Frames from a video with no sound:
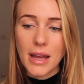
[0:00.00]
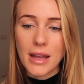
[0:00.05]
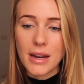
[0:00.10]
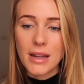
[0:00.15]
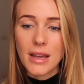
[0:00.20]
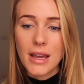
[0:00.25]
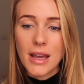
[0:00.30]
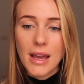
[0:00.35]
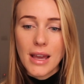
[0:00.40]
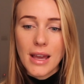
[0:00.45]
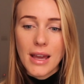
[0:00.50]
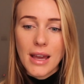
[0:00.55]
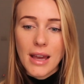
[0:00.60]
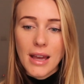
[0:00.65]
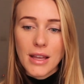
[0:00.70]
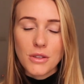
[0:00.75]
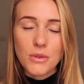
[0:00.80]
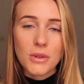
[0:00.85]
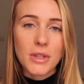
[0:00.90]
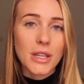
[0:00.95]
And
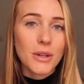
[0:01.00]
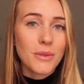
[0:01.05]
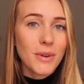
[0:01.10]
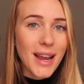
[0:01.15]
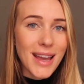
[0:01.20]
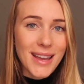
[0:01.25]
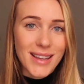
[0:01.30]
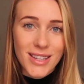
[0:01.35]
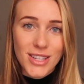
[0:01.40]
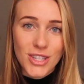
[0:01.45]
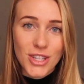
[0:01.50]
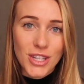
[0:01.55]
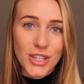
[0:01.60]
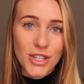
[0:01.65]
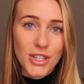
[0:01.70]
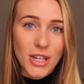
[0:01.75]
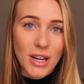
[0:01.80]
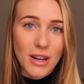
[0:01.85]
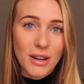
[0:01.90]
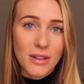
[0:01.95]
it's really great because she
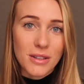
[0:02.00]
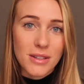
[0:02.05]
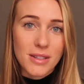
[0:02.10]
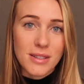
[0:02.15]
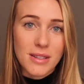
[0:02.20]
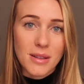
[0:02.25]
shares